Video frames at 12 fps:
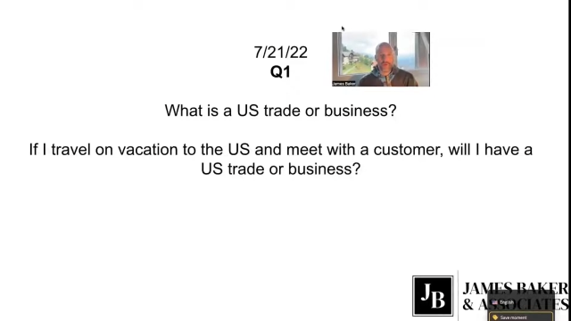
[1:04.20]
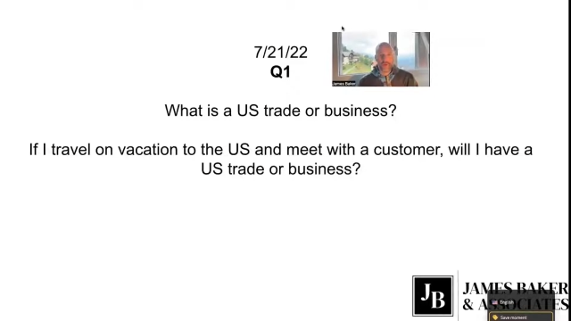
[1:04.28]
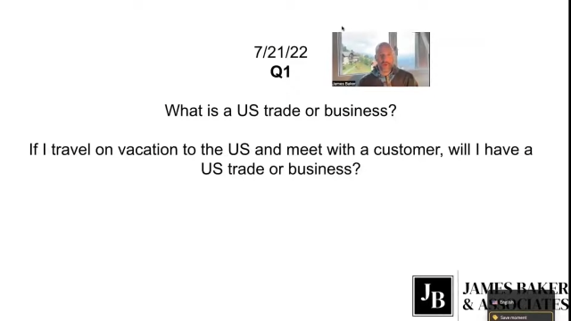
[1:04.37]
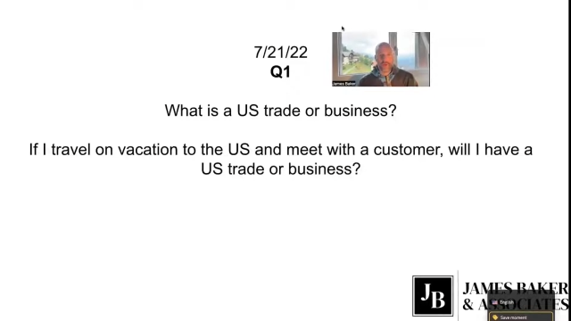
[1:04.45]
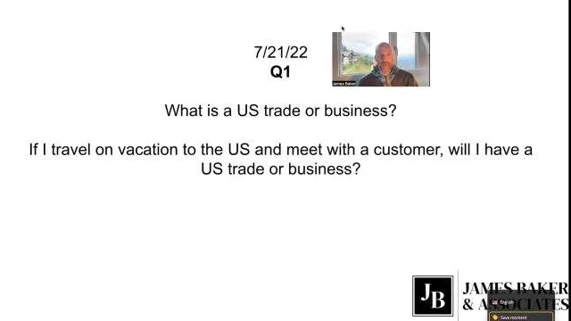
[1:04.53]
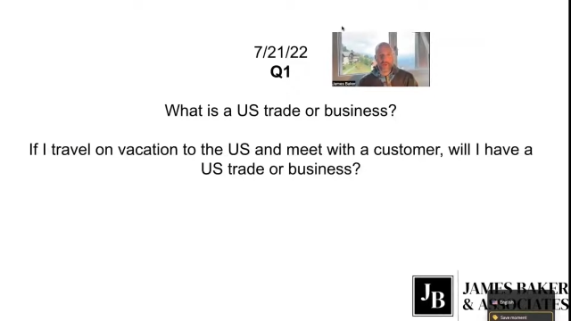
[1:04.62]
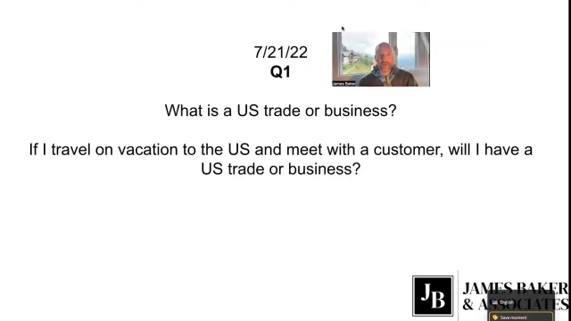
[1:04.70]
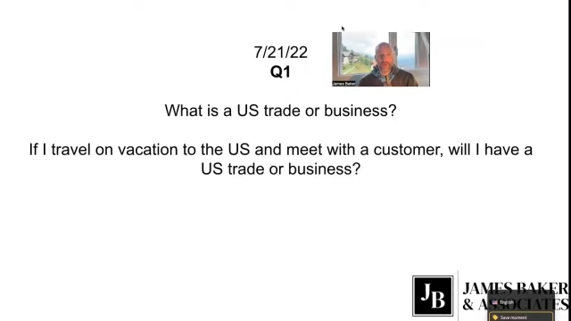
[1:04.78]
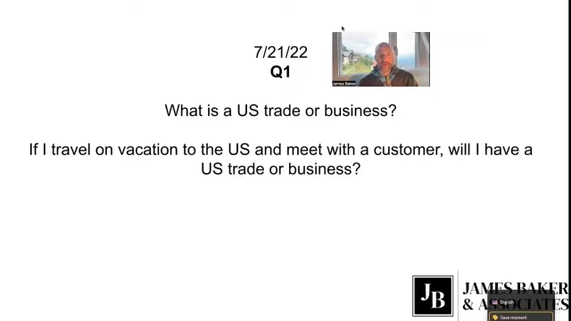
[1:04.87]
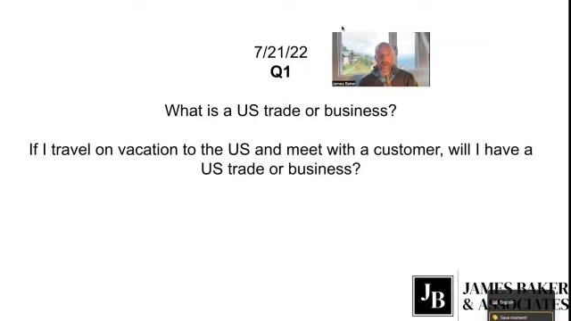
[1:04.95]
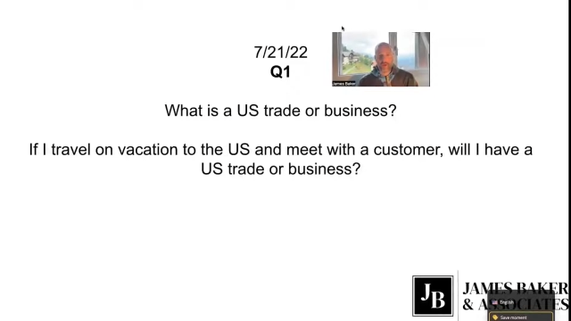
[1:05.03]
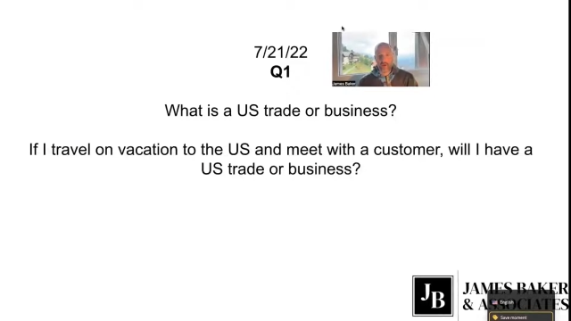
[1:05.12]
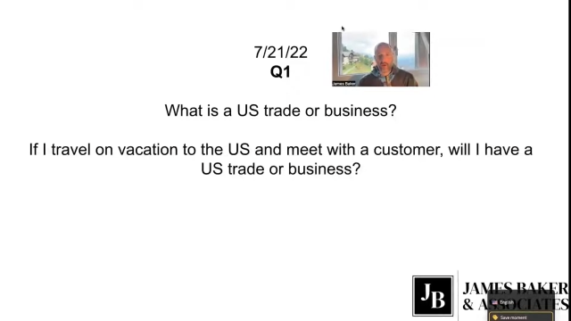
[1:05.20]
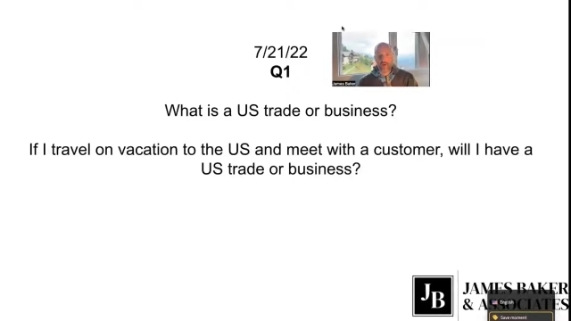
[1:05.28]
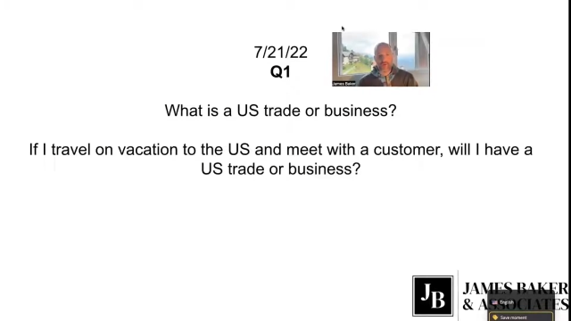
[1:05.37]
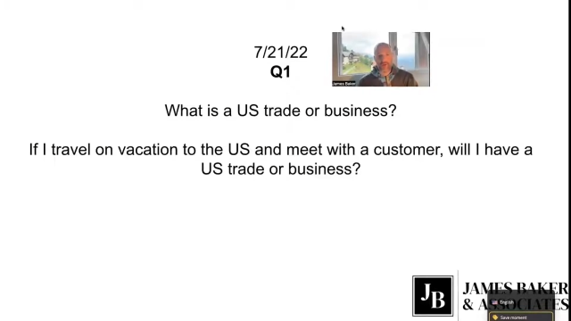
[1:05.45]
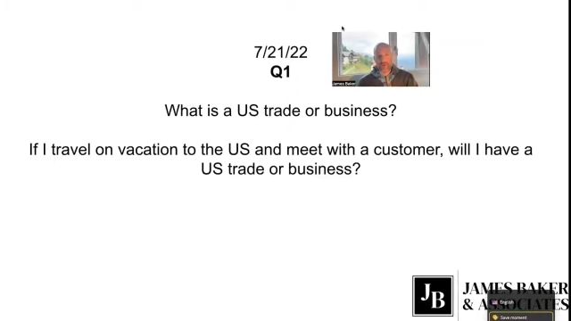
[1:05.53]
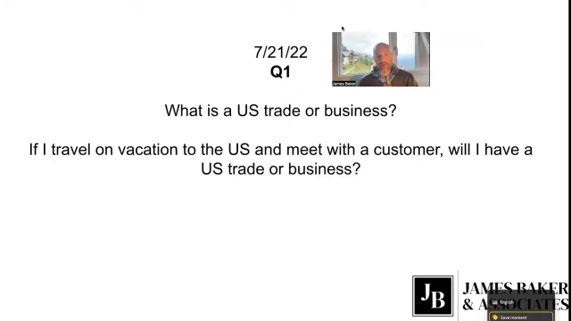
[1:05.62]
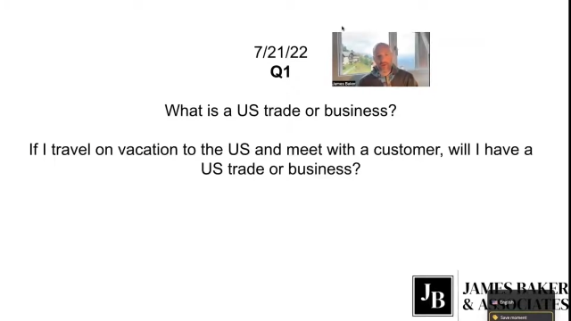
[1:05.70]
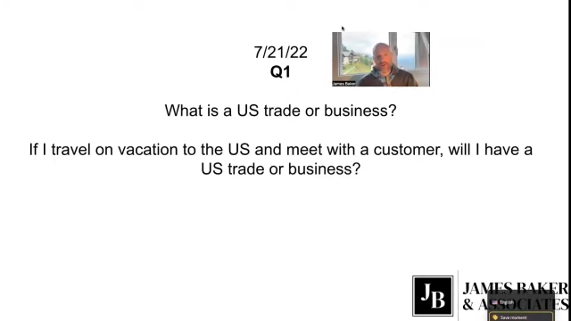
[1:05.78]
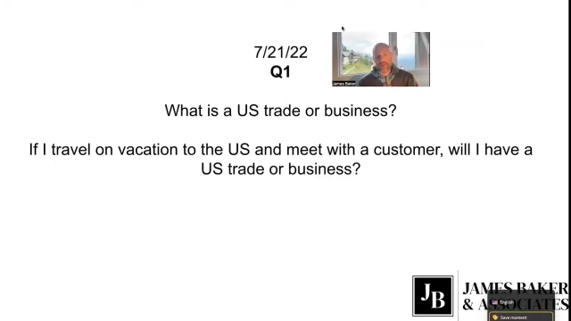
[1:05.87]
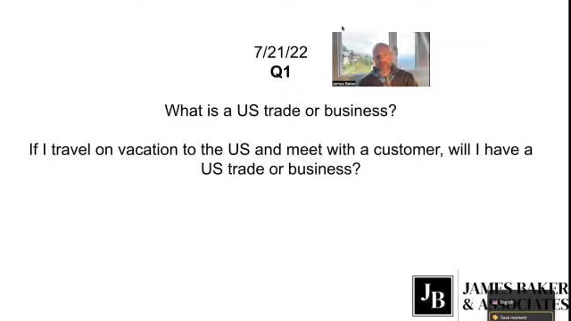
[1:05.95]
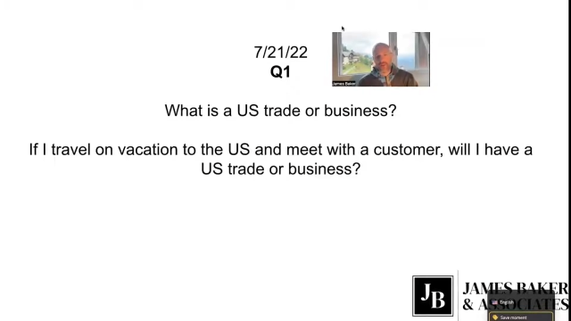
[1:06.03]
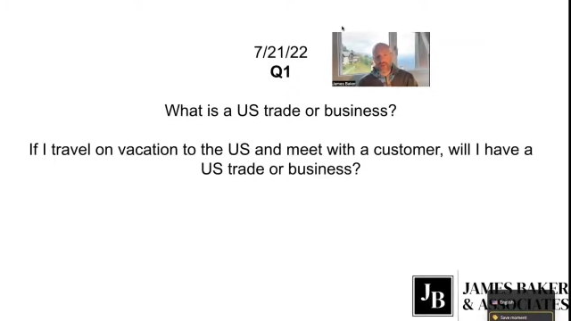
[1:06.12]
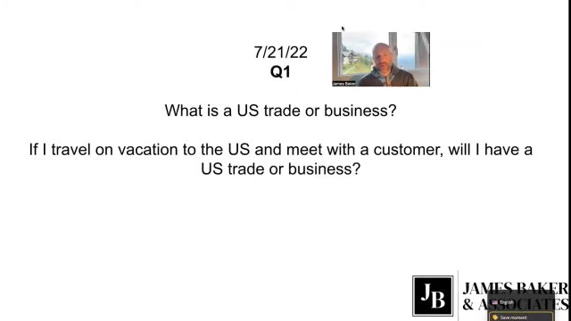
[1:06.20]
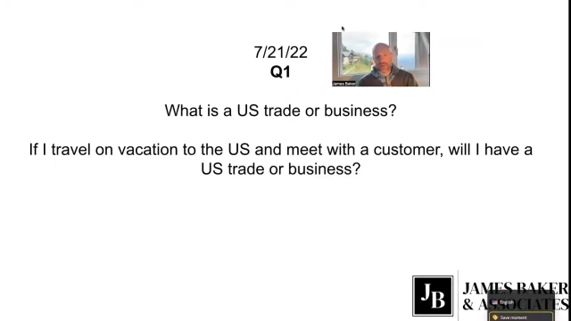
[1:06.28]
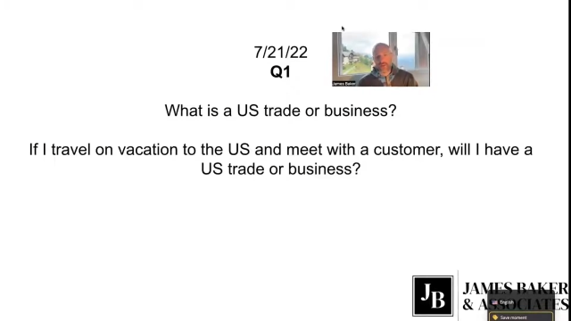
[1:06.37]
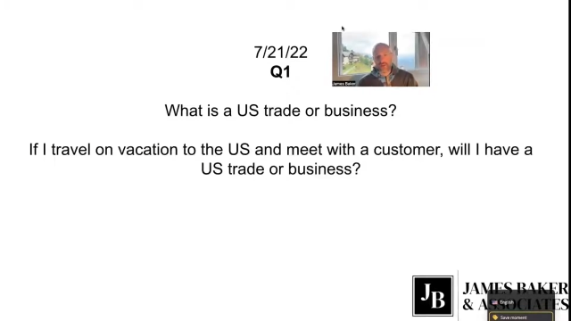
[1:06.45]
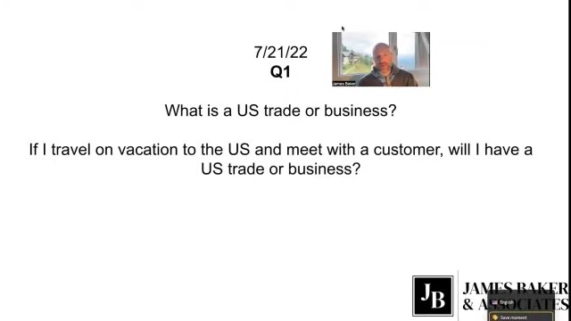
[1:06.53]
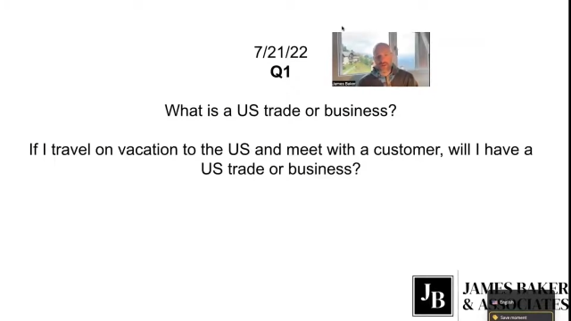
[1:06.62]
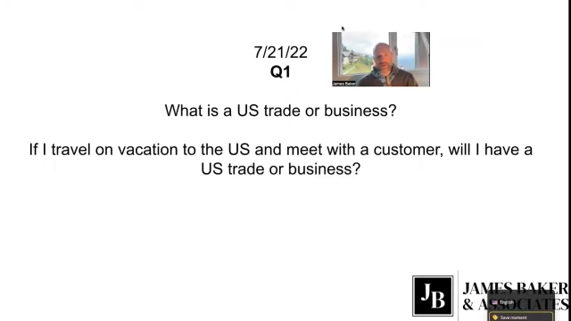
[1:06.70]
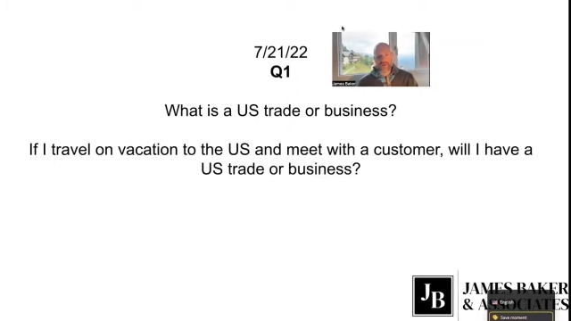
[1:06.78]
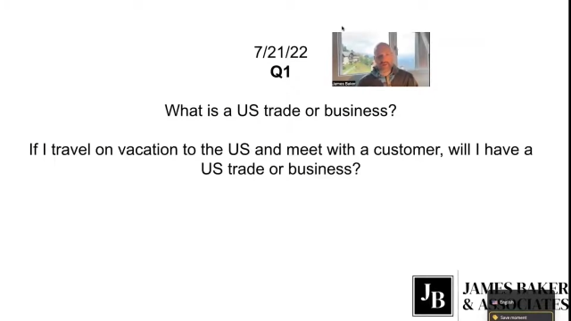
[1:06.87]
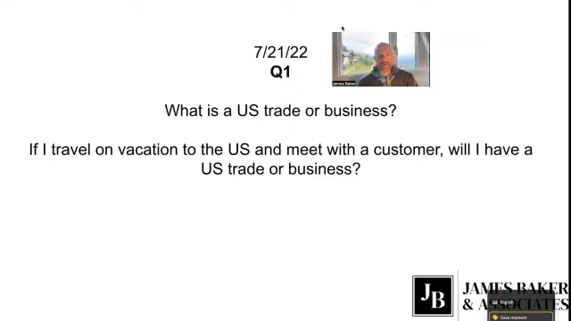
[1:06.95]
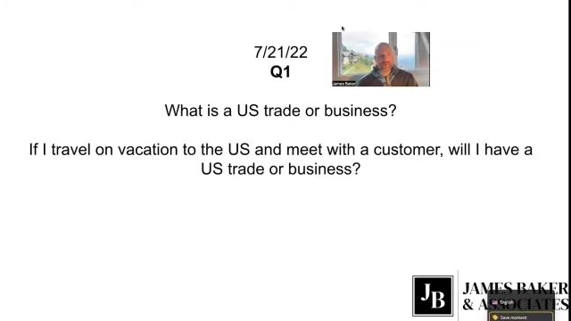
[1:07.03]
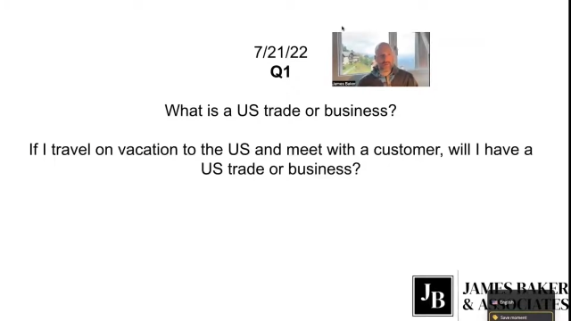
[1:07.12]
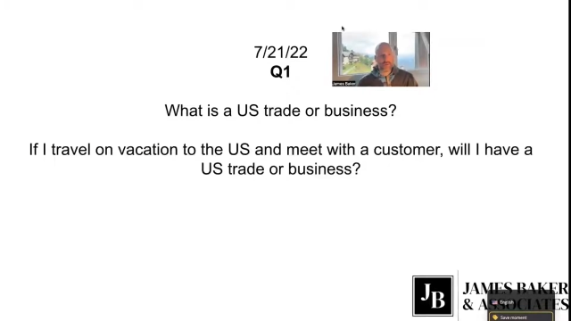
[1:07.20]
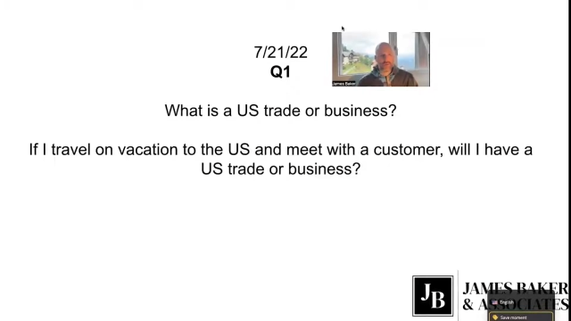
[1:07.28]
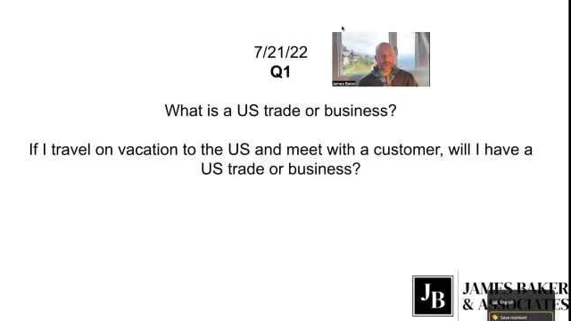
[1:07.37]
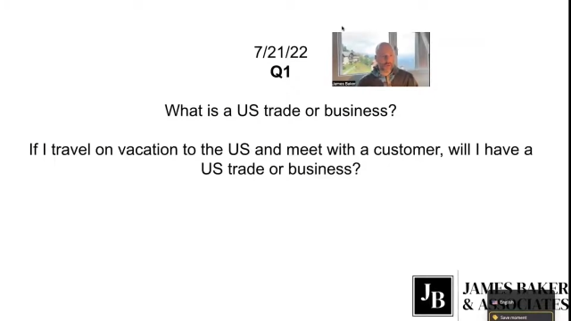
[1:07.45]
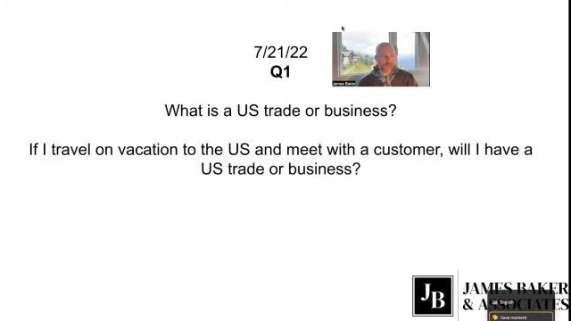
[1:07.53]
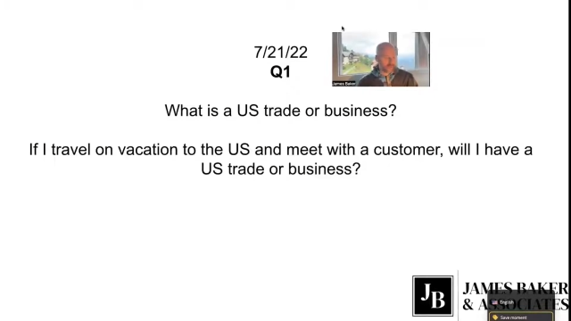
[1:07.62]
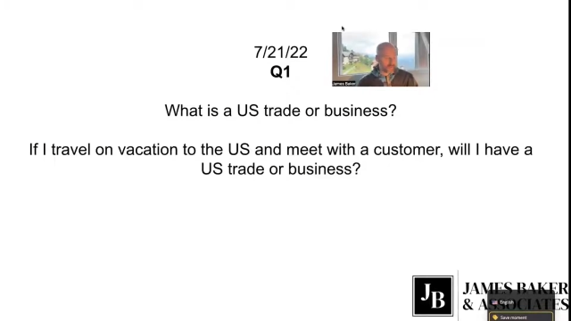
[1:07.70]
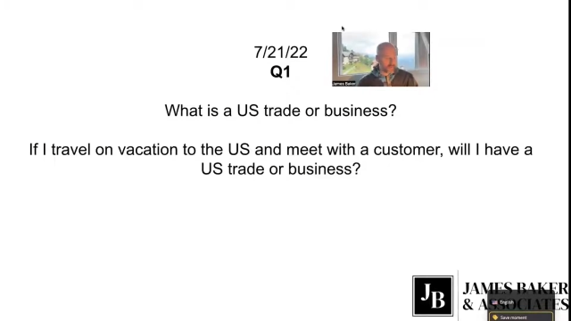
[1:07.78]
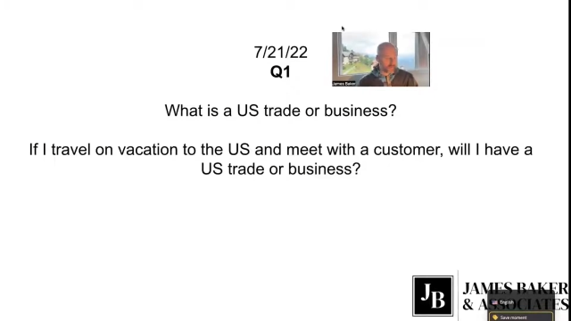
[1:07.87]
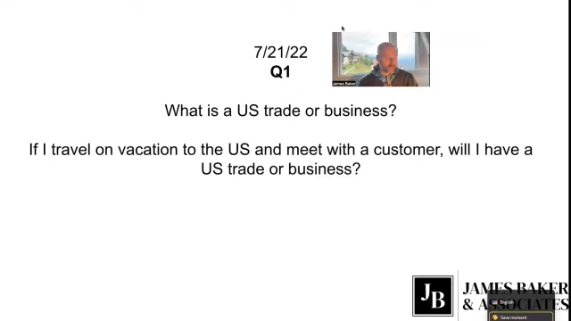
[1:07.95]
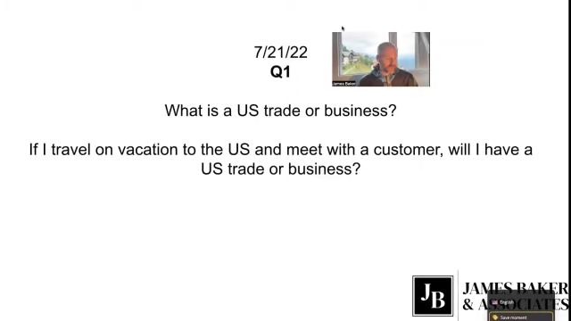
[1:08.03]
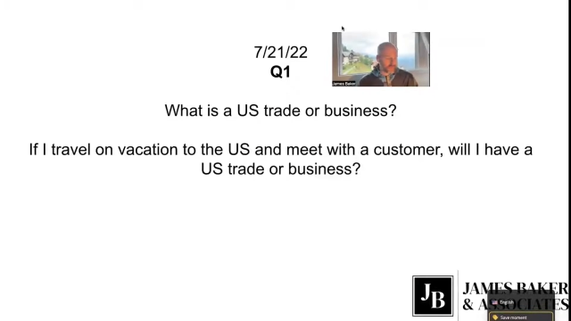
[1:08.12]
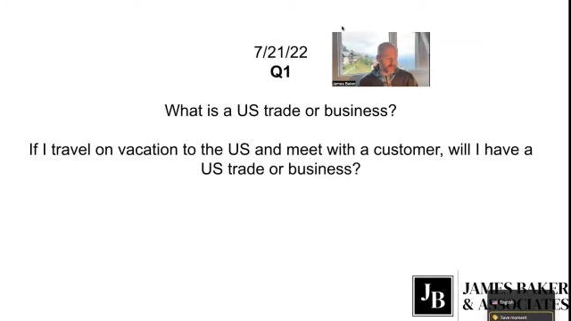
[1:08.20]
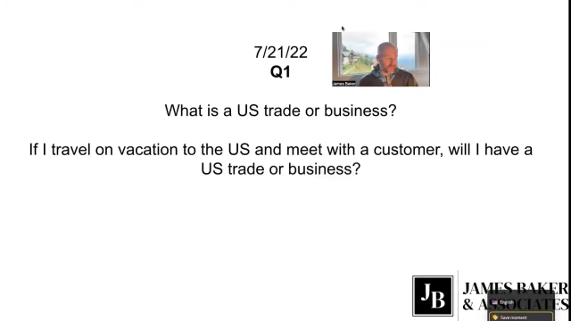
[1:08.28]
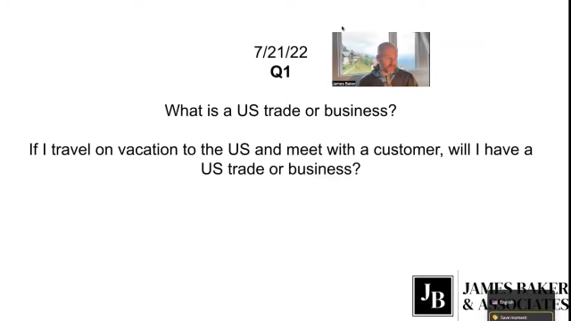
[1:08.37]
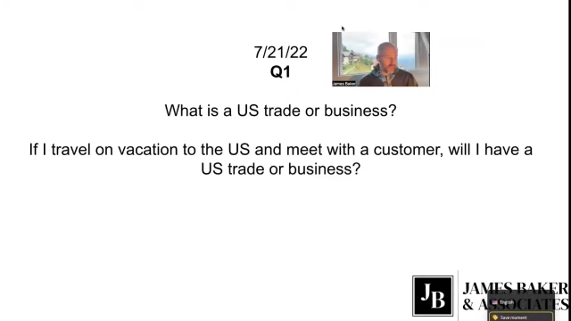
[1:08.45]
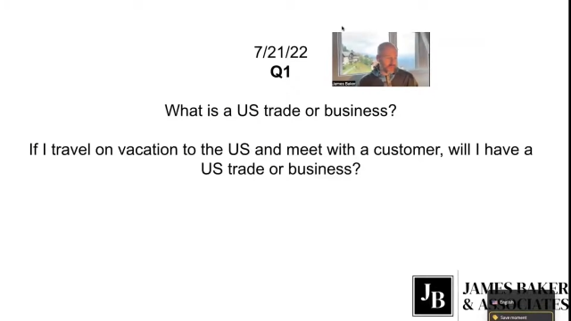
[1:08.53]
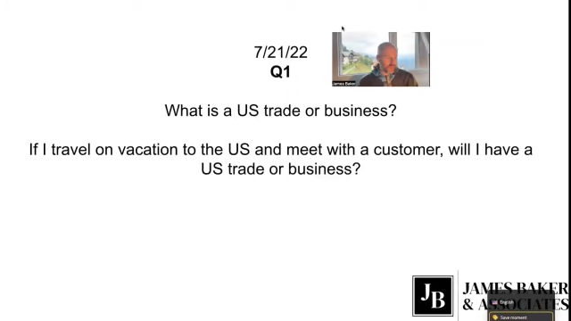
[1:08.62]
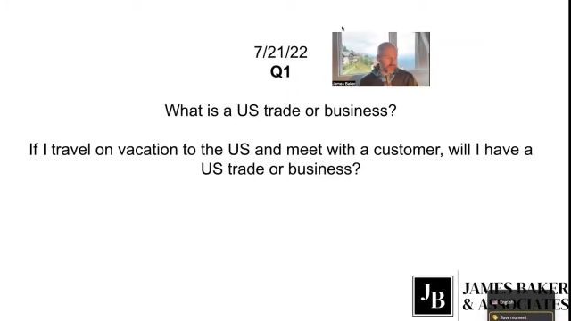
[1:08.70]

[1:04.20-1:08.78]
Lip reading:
Nobody's mouth can be seen.